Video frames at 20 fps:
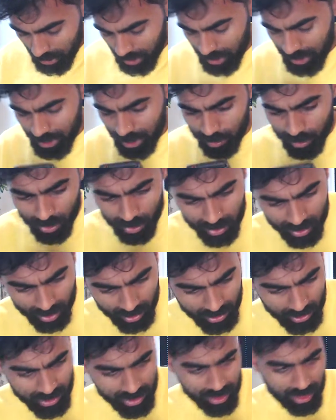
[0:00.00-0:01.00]
Lydia, we
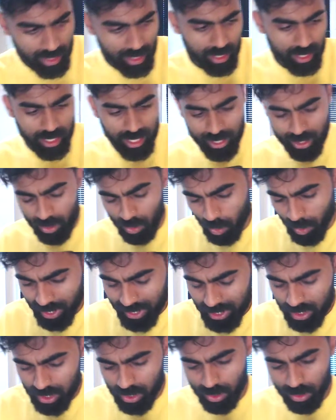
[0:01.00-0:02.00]
also need to get the
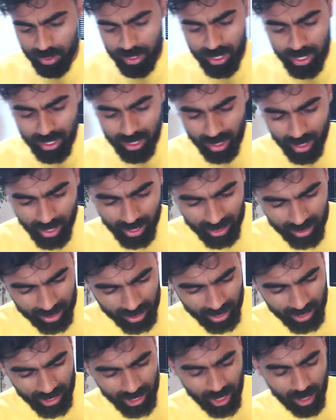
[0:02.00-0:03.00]
waste sorted, like
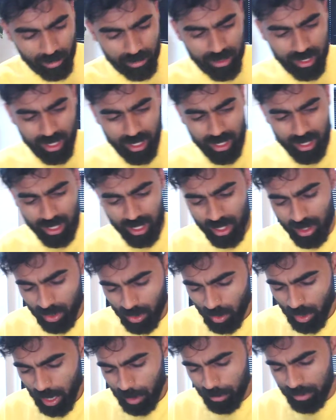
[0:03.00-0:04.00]
signing up to the
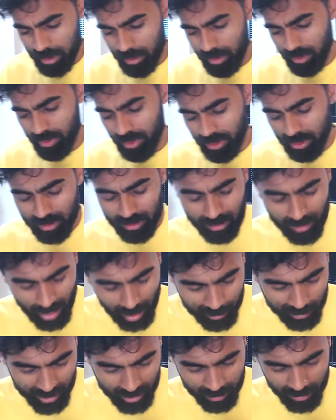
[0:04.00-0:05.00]
local
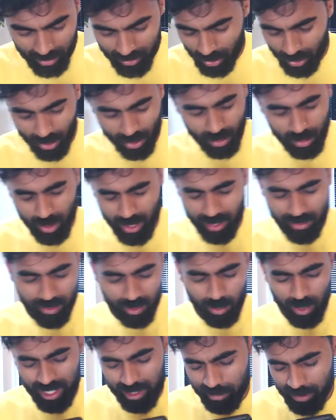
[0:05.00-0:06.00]
Hammersmith or
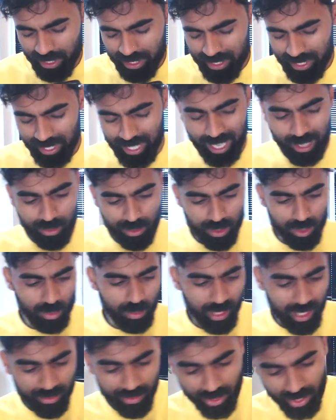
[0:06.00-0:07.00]
whatever, Westminster
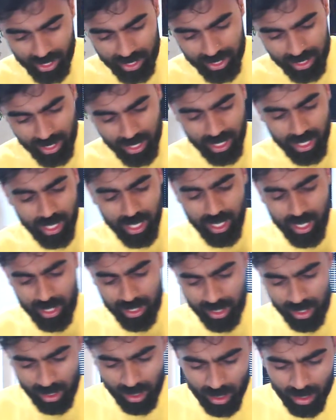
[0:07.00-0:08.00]
Council, whatever it is.
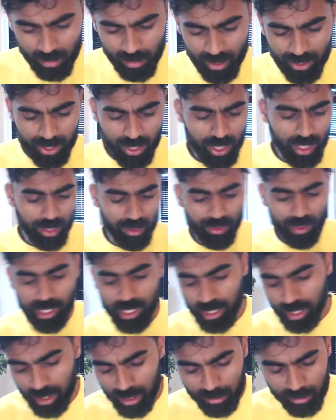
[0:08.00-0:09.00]
So whether you can
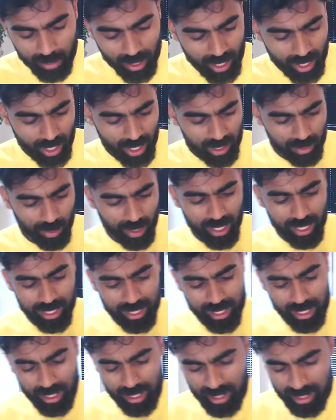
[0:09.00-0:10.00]
ring them, as well
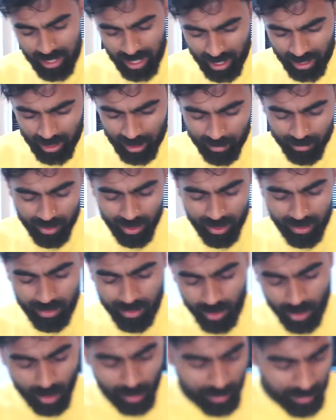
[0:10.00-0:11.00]
as sign up for the
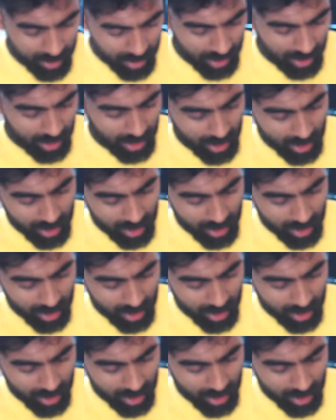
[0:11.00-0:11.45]
forms,